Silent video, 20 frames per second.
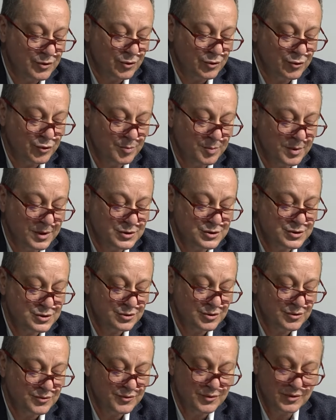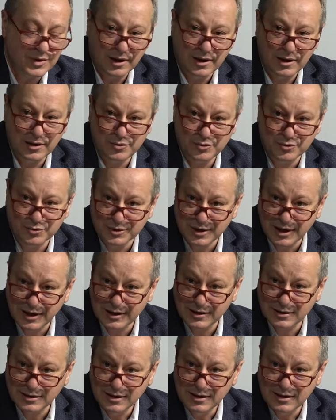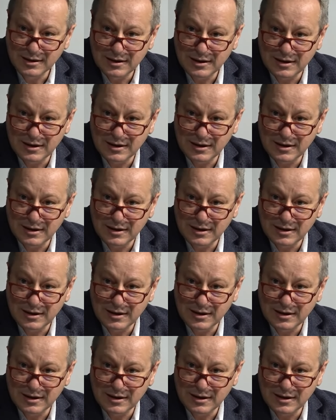occupation of Ukraine,